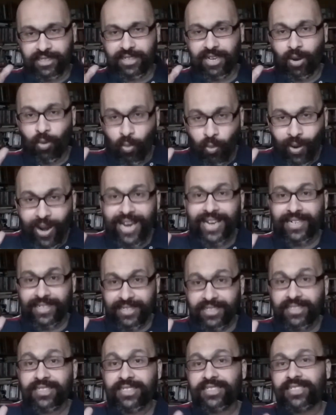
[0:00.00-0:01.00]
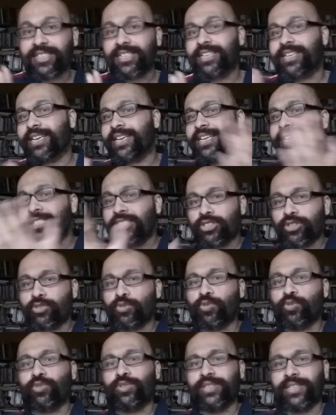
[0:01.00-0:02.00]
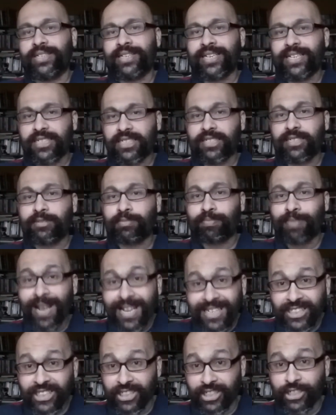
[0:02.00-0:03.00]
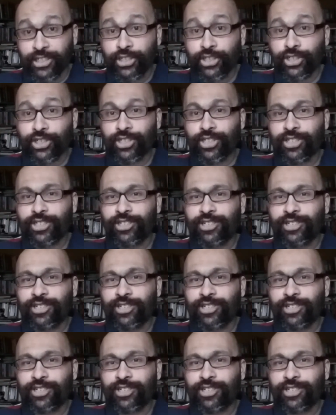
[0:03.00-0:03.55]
awareness into the next passage,